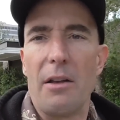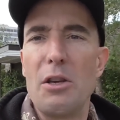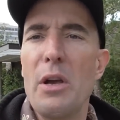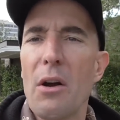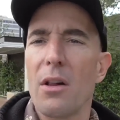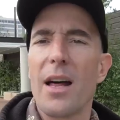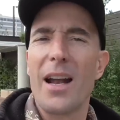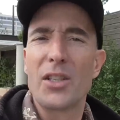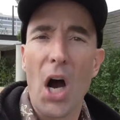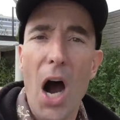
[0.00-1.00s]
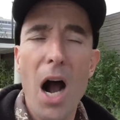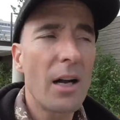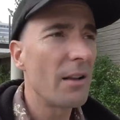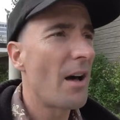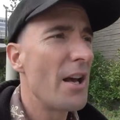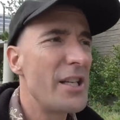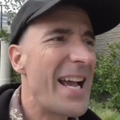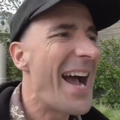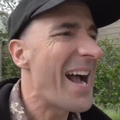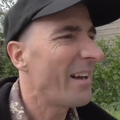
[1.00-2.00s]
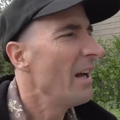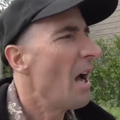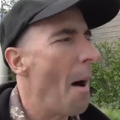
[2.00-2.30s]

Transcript: you hear a lot of talk, a lot of yak.